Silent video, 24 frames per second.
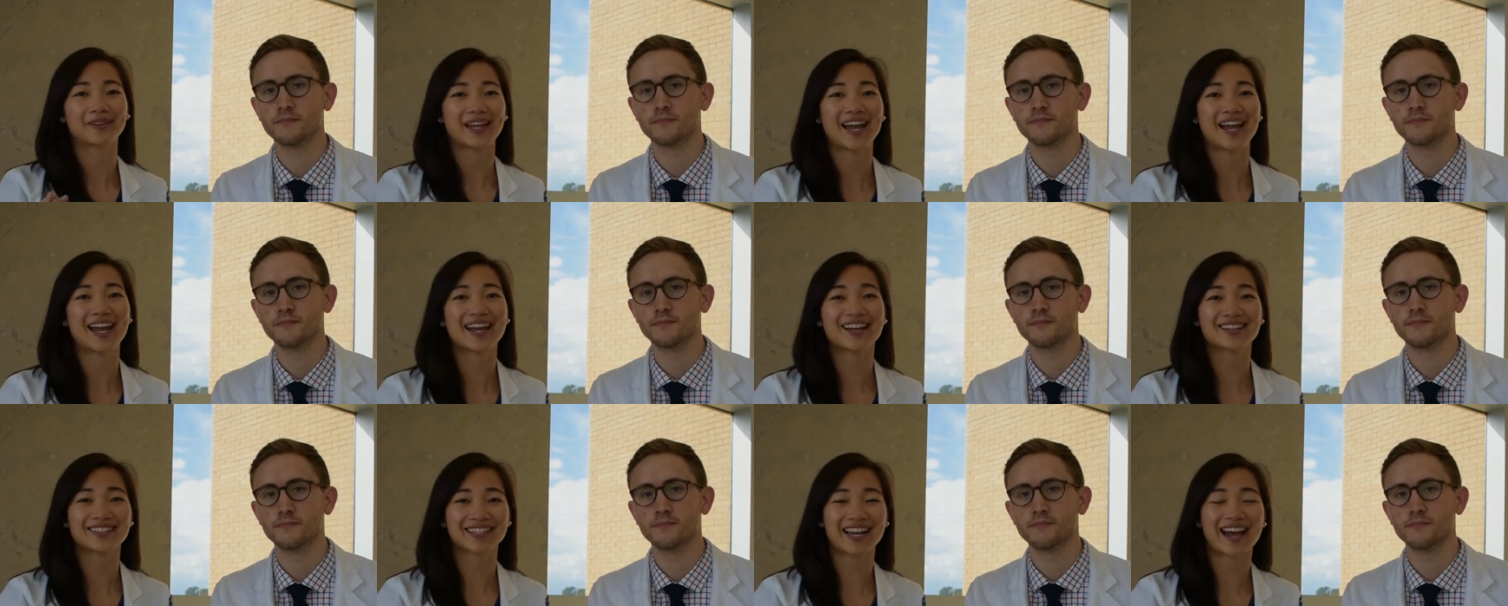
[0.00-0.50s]

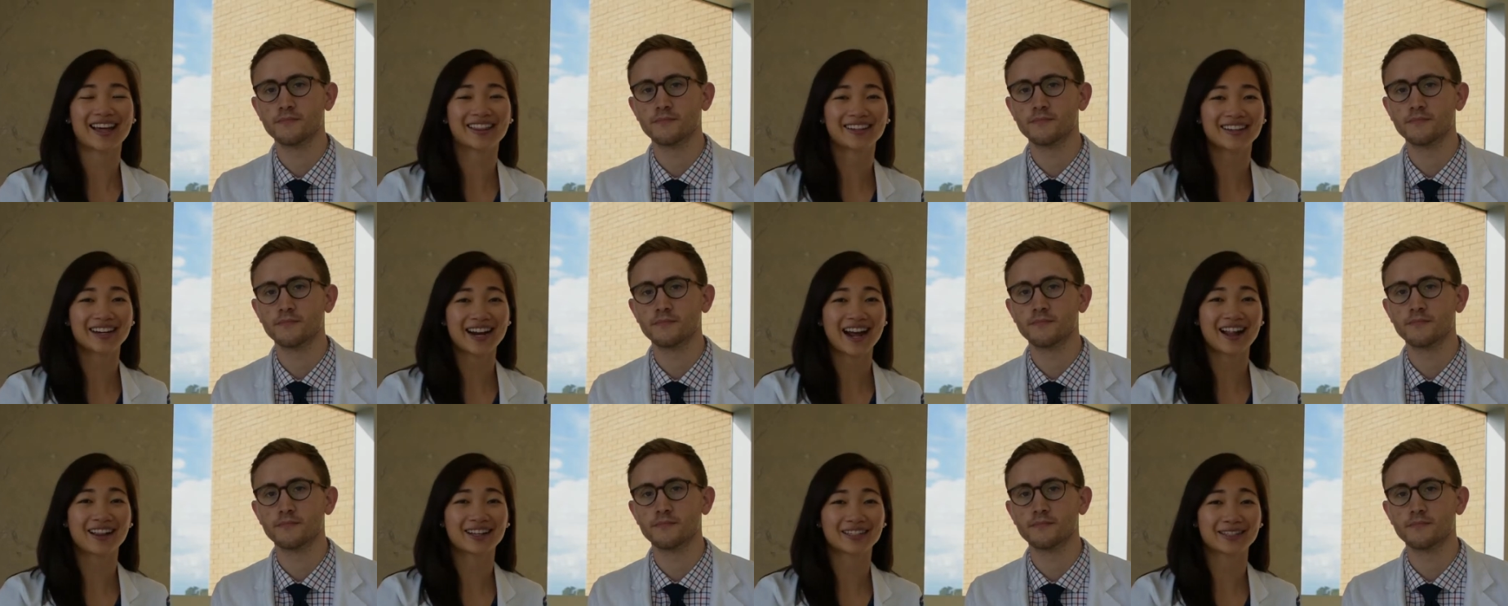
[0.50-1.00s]
Speaker 1: Hey, it's
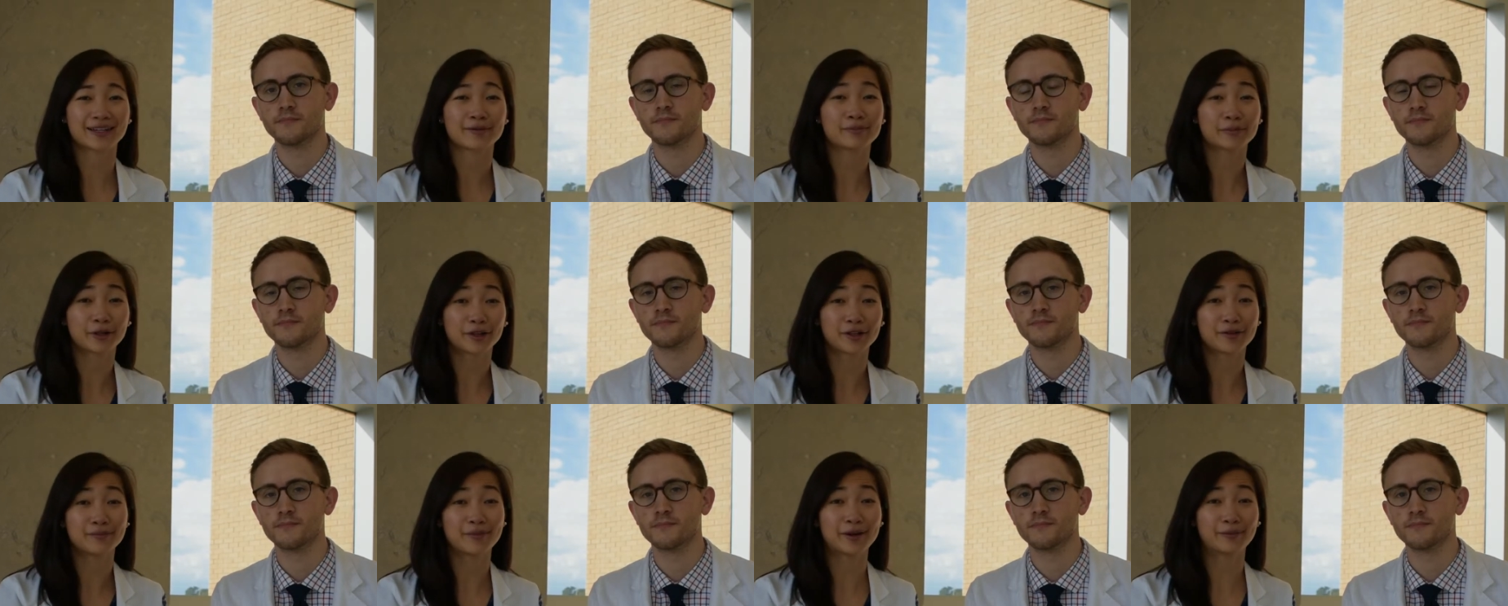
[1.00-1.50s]
Cathy and Alex at
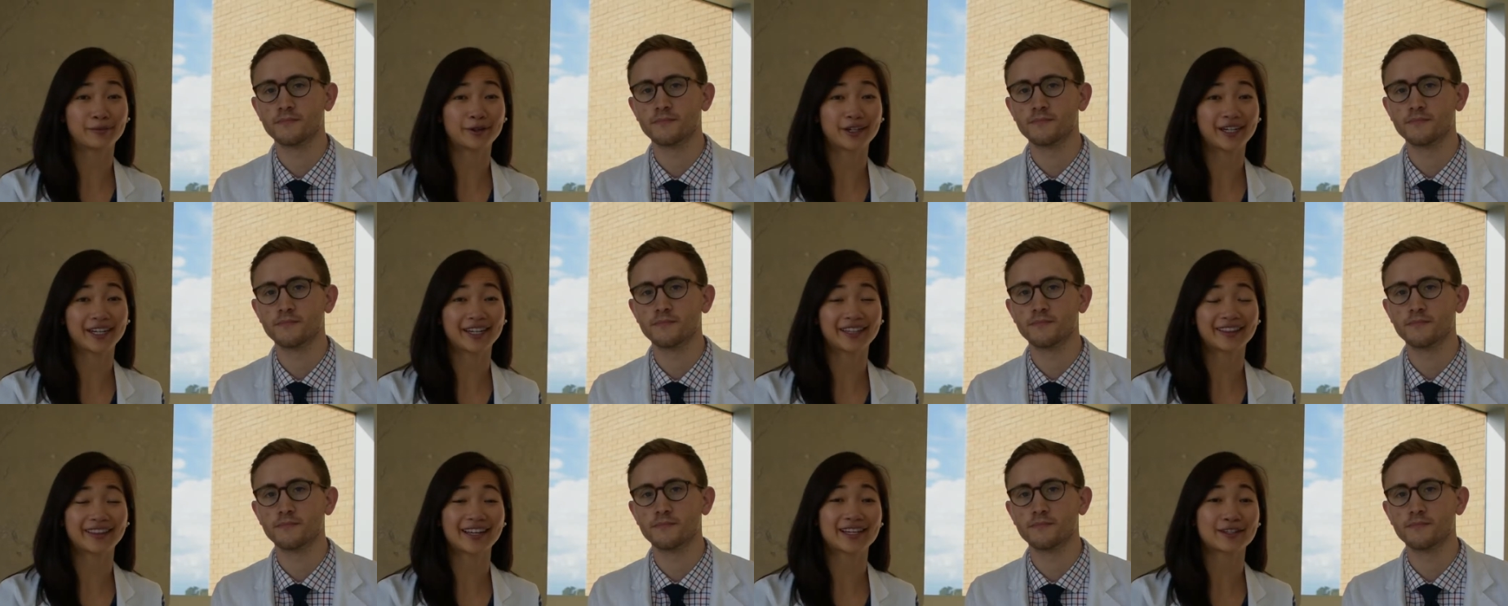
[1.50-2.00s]
Mullen
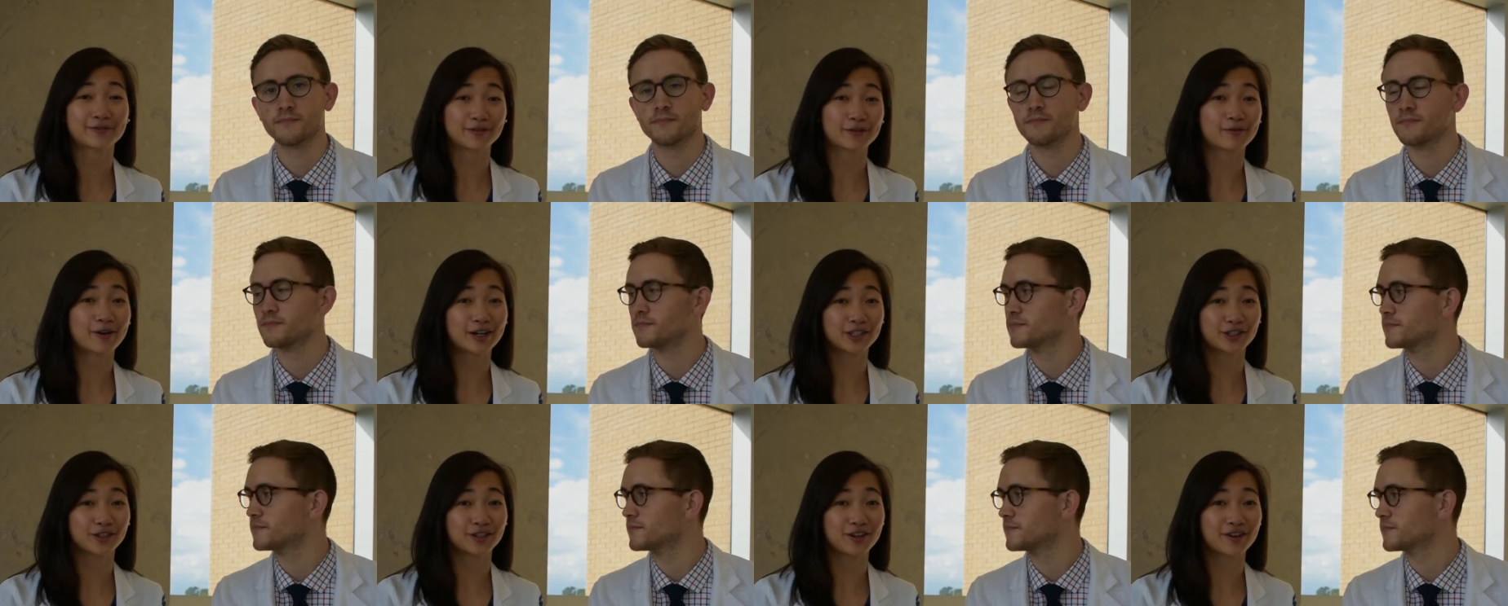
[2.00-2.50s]
Memory. Thanks
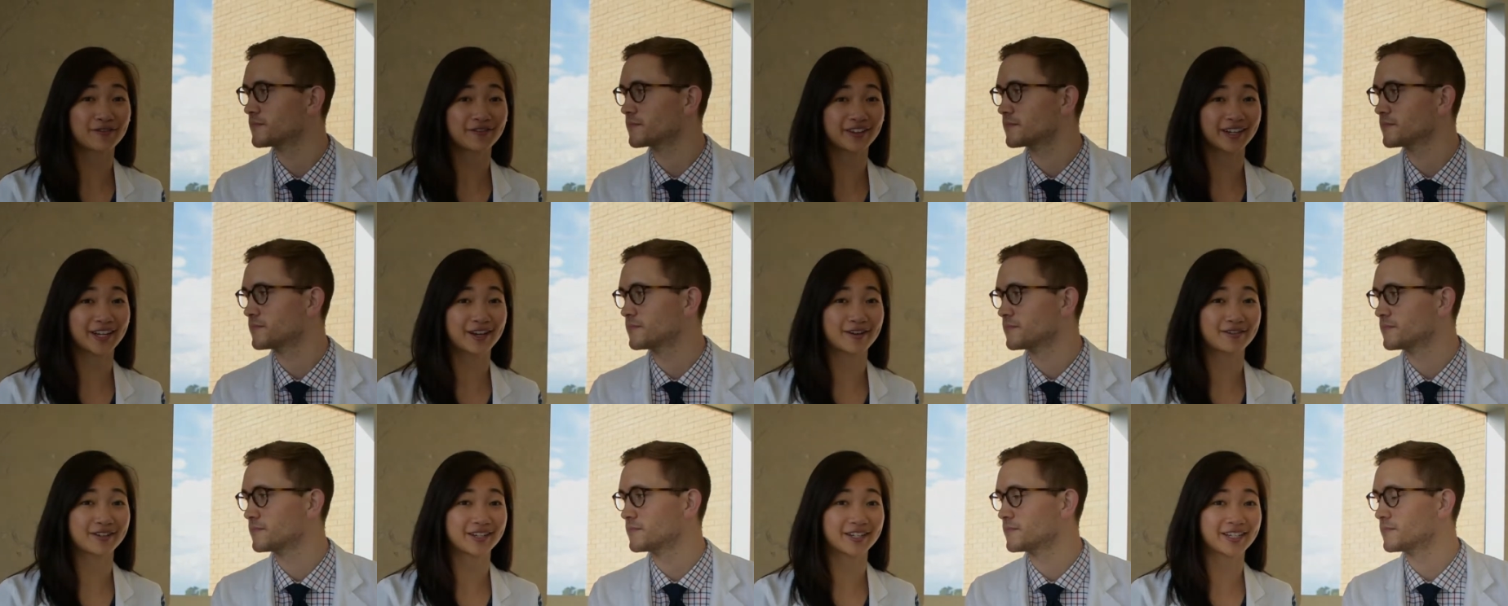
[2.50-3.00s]
for watching our
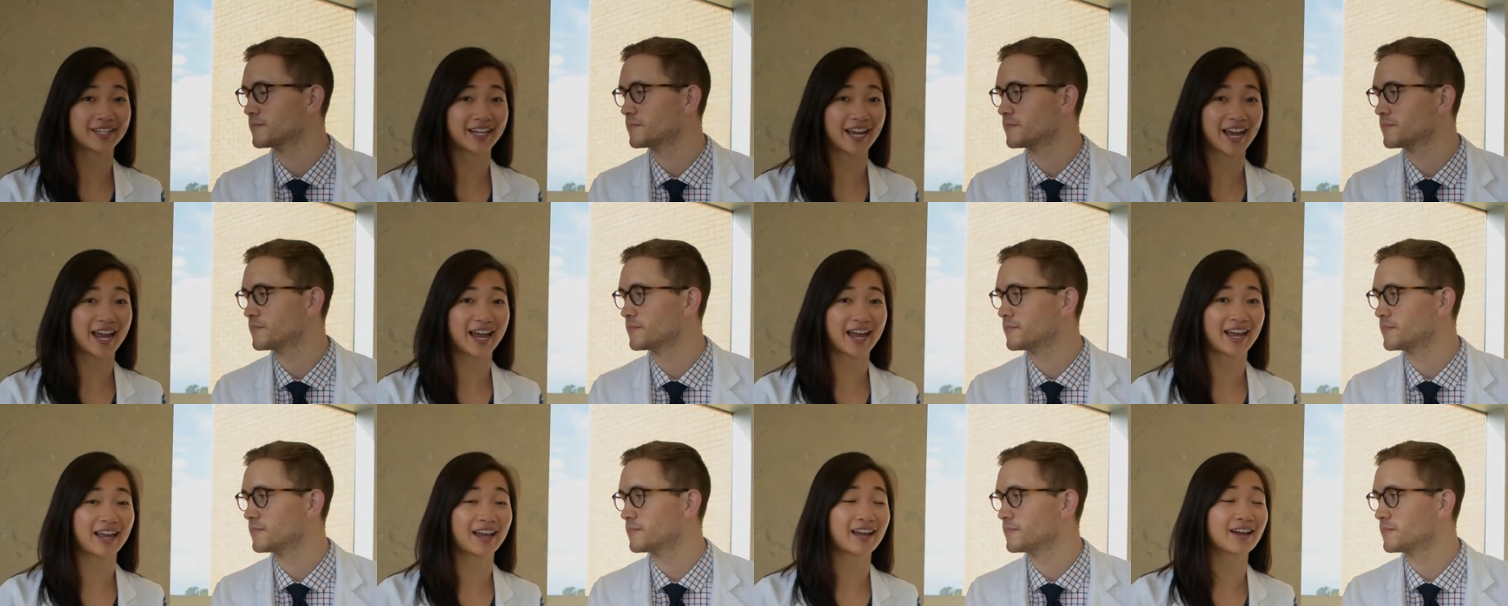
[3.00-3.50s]
video
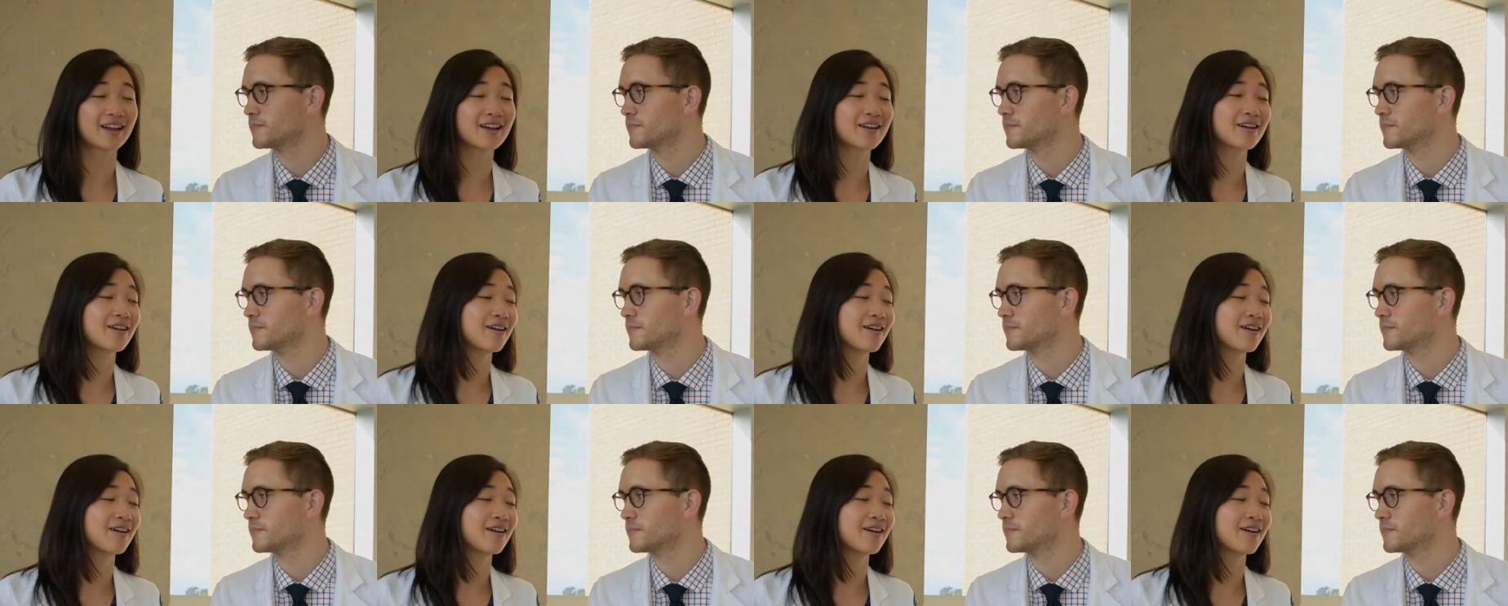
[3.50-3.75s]
today.